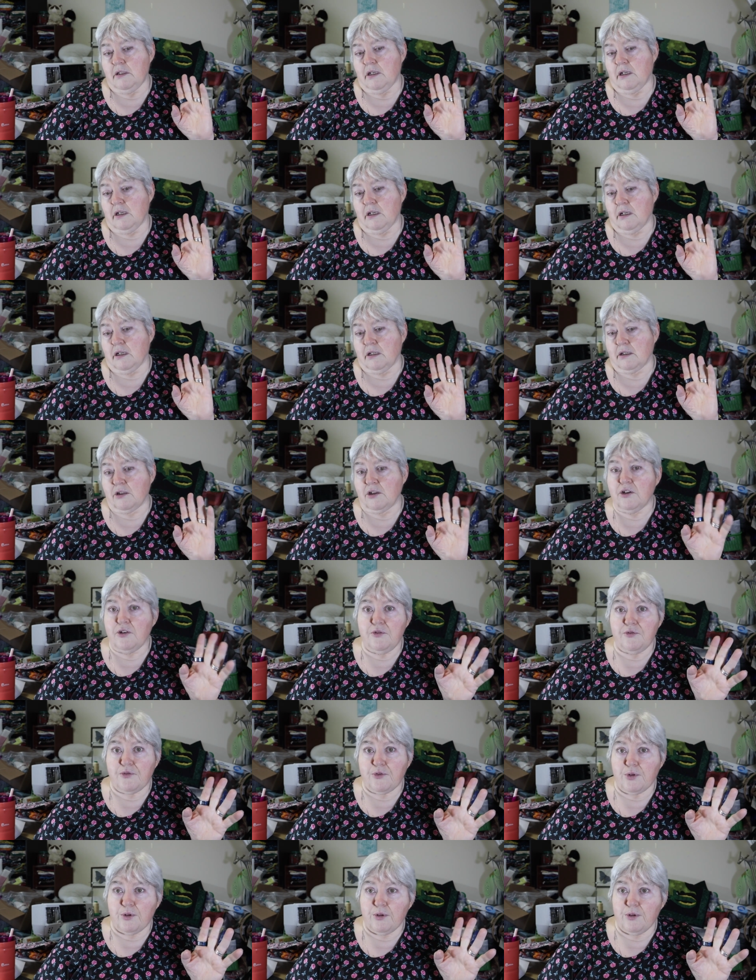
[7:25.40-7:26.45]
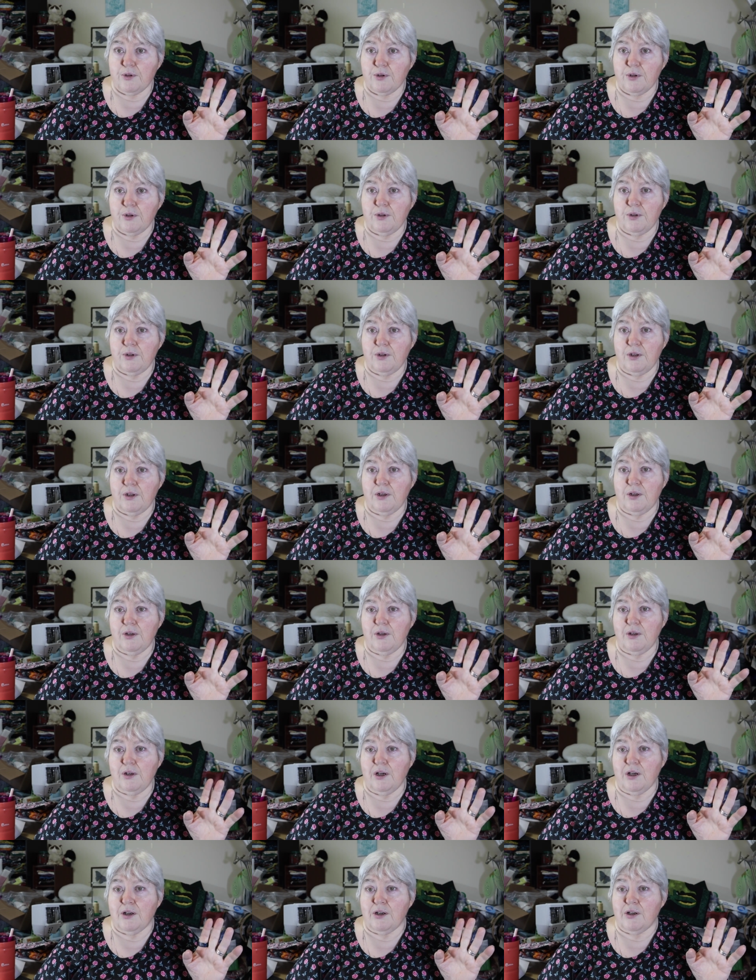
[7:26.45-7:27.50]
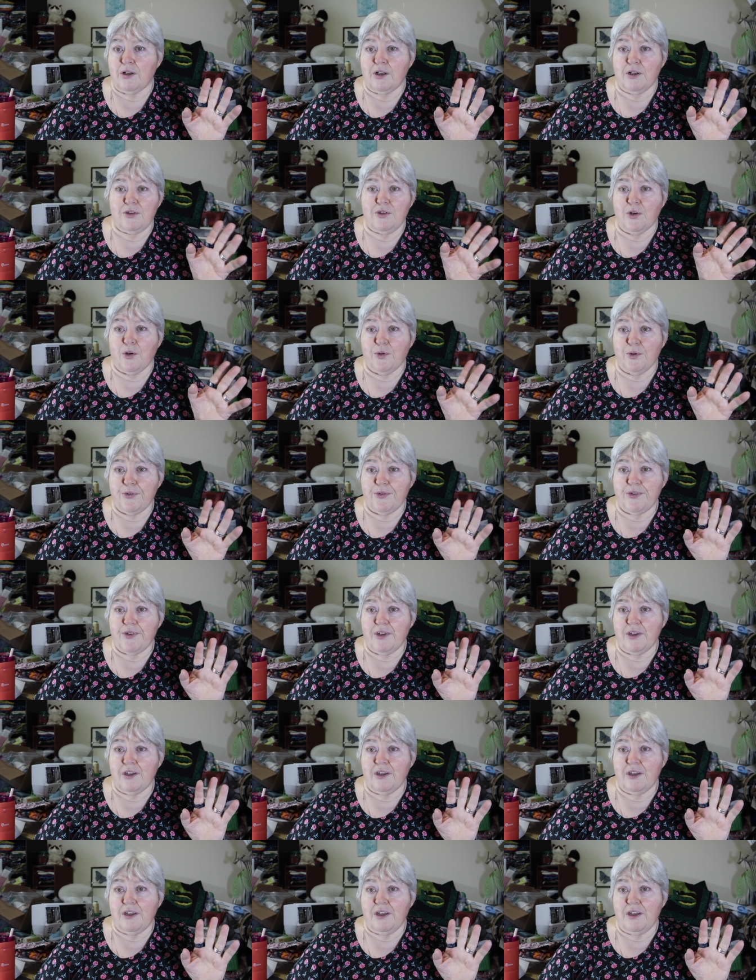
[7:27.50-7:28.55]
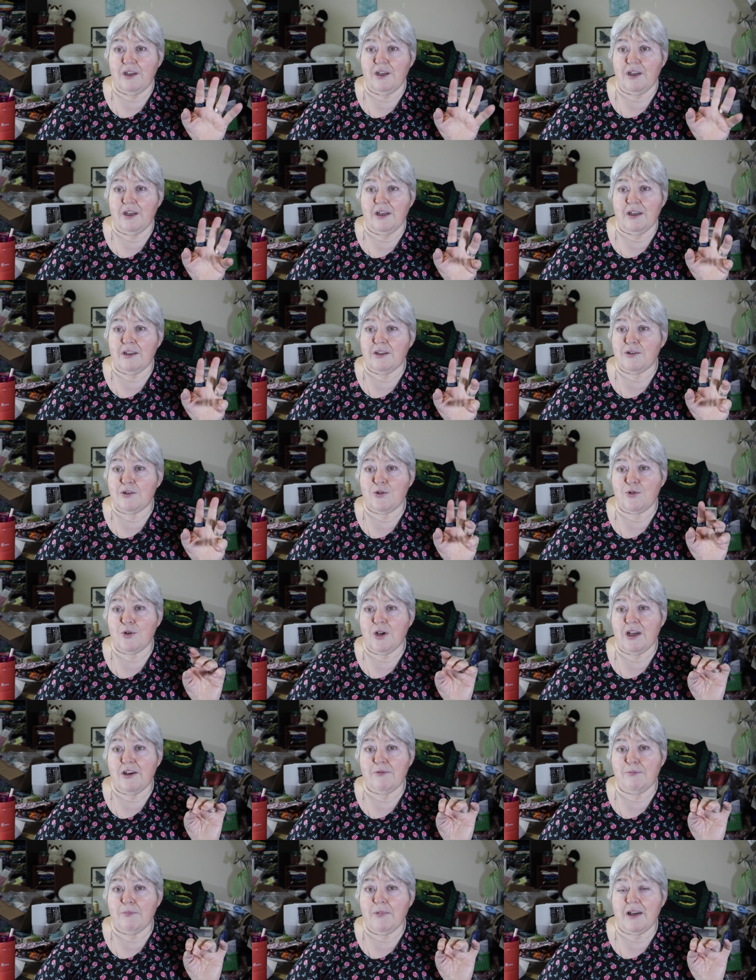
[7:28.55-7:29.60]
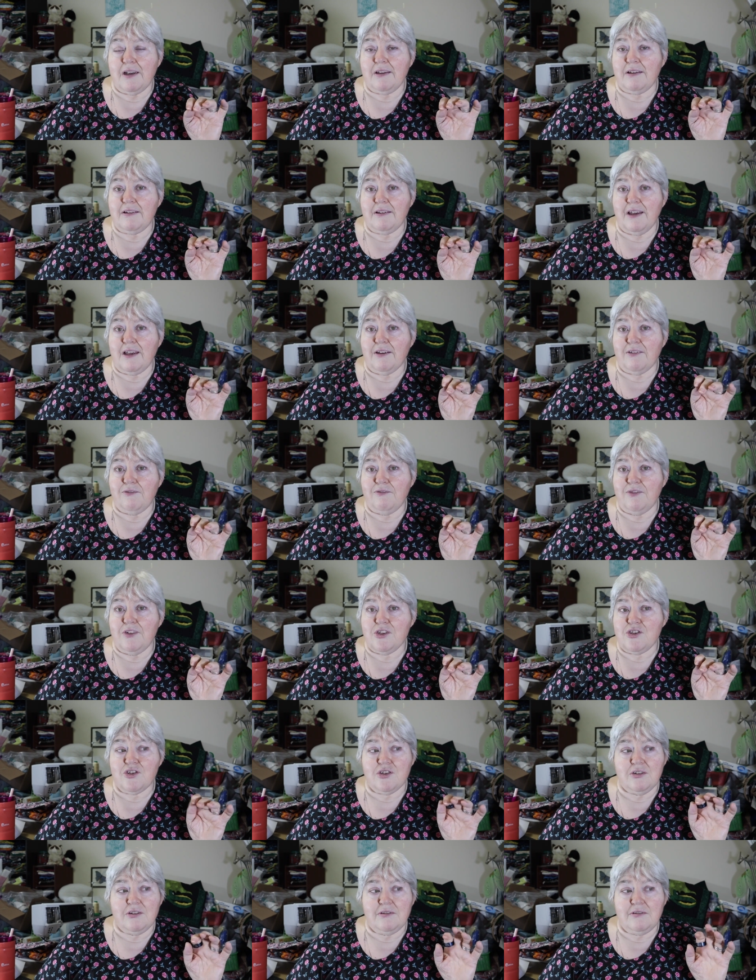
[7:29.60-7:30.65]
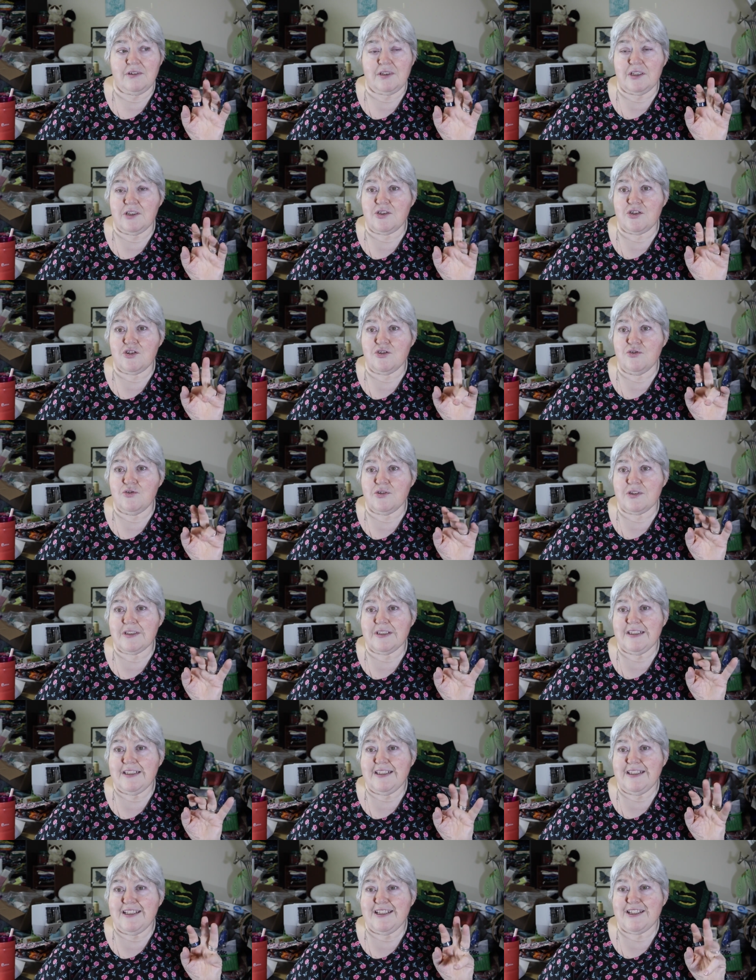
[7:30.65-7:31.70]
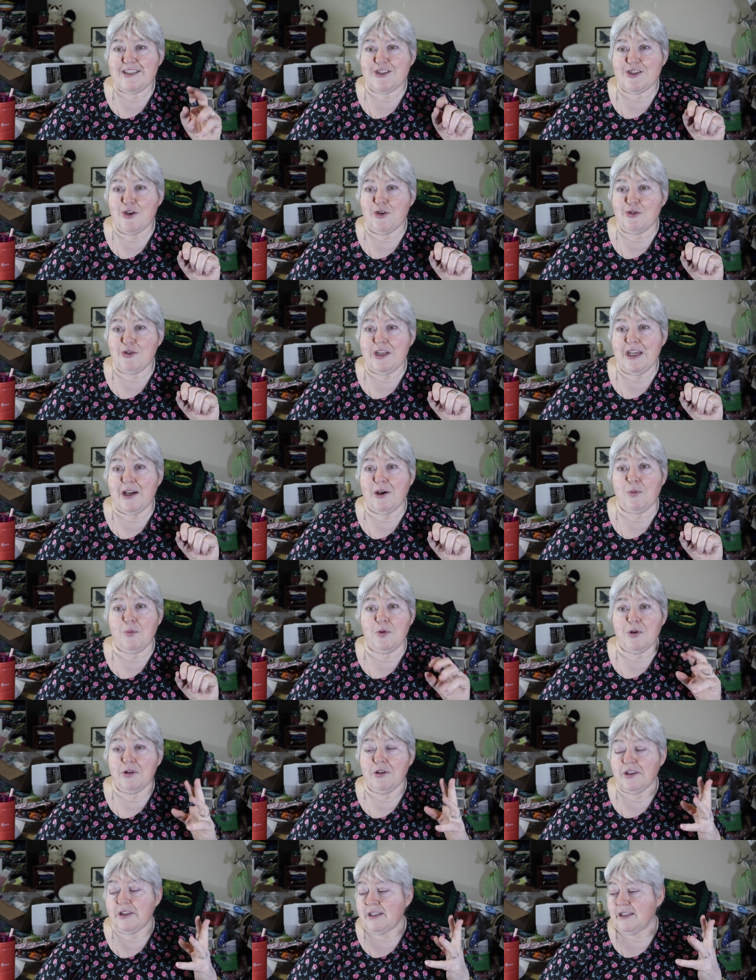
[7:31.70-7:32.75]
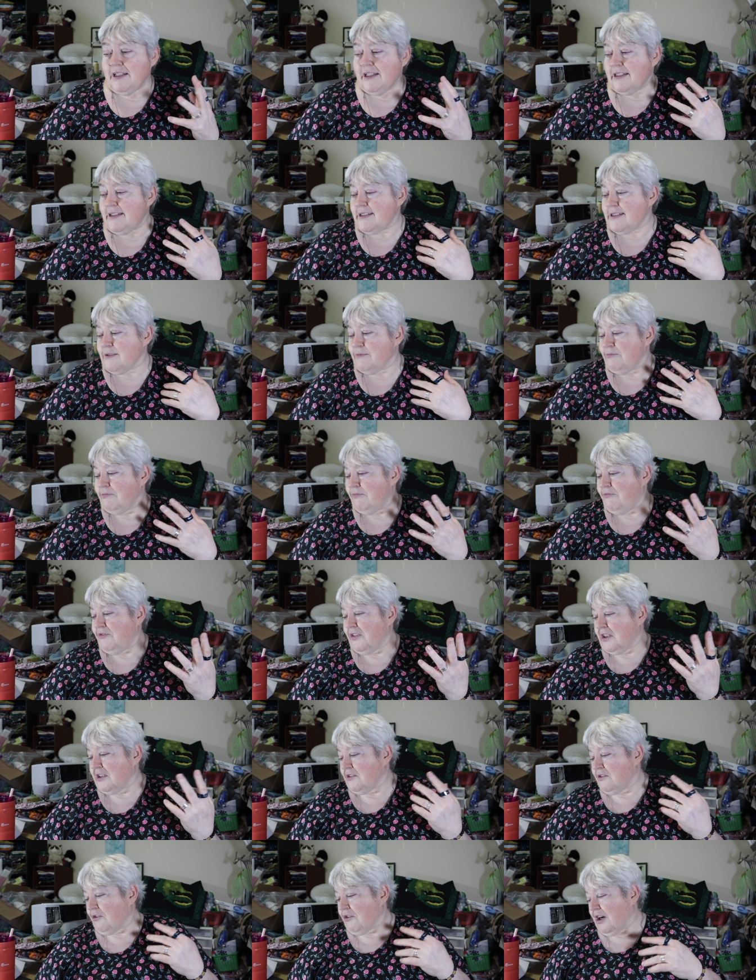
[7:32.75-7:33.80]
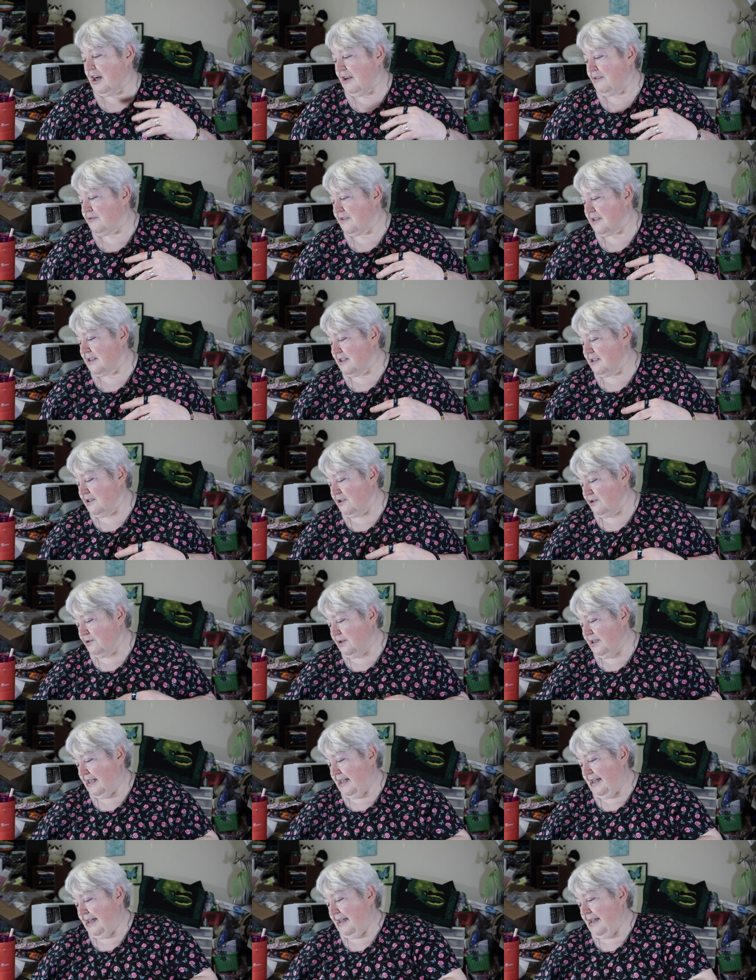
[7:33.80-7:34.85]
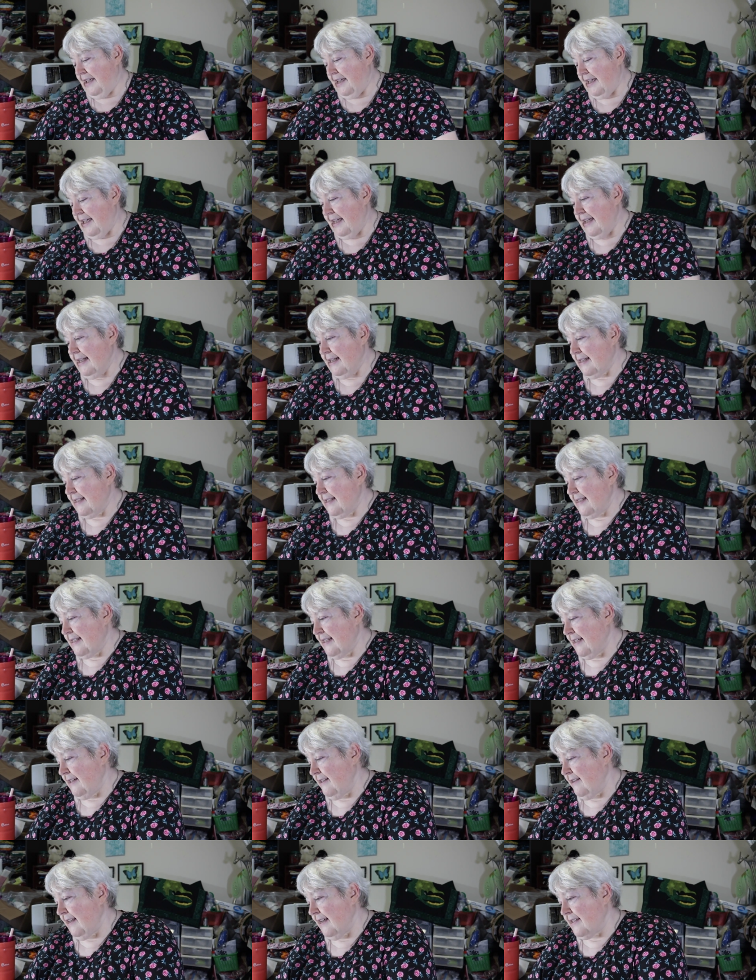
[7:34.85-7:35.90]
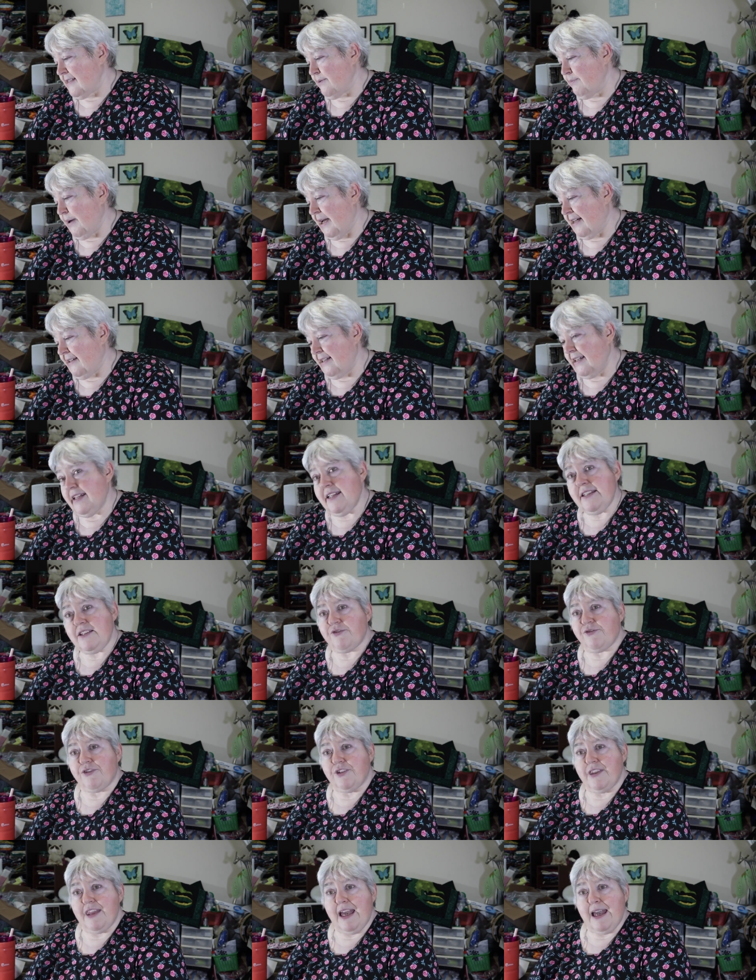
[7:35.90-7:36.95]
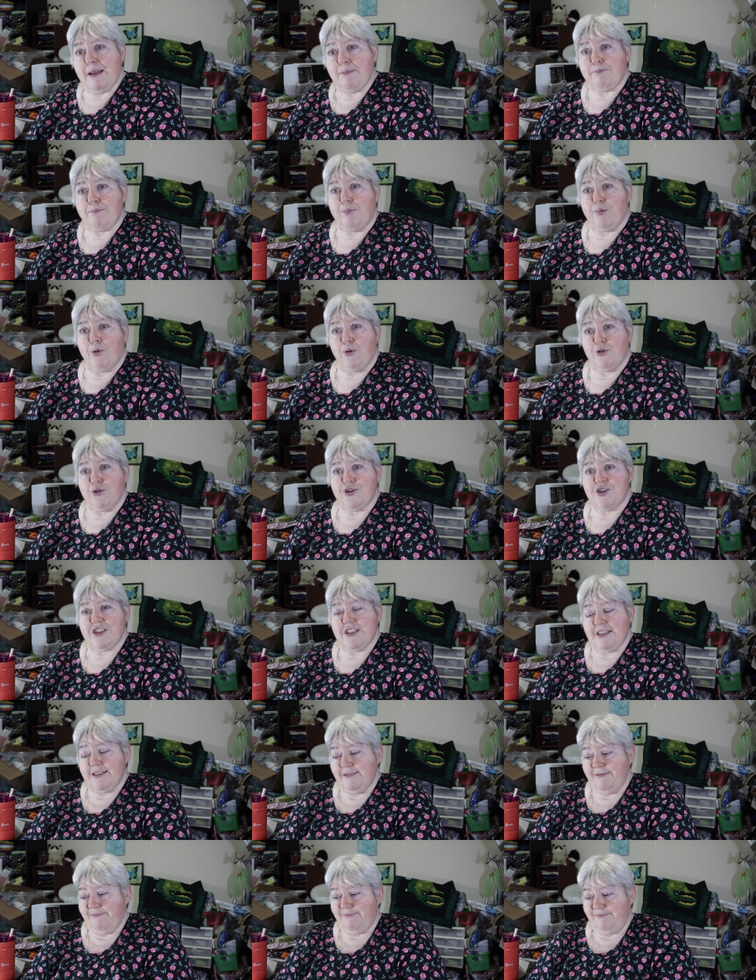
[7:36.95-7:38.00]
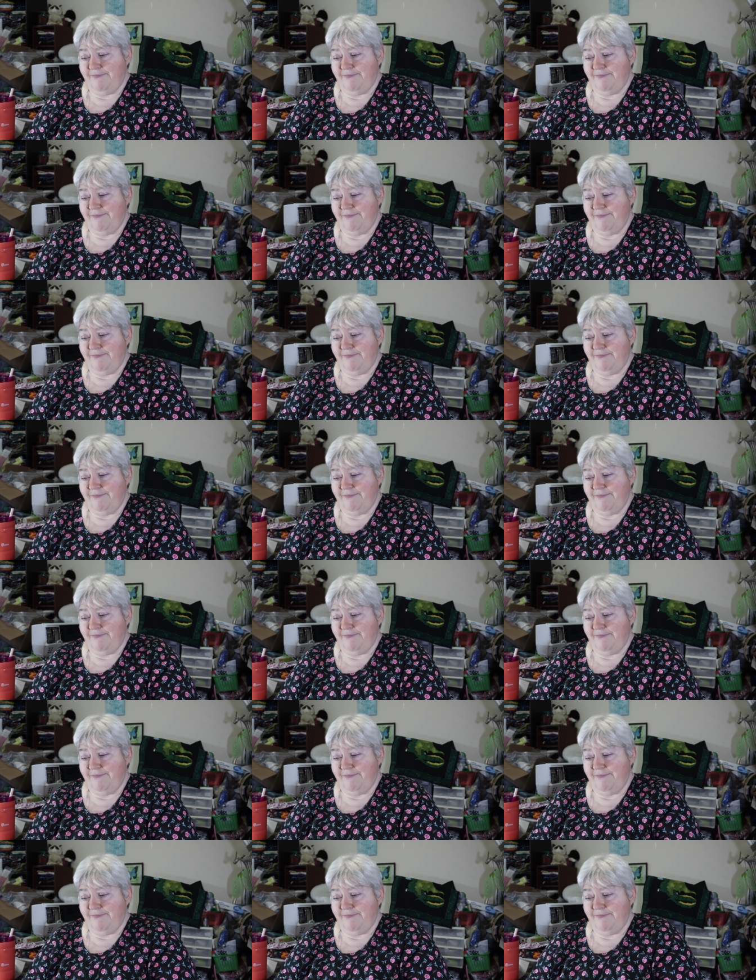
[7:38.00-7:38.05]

good for adults who might have vision issues. So yeah, we're looking at some fun crafts to do, and that's about it for that portion.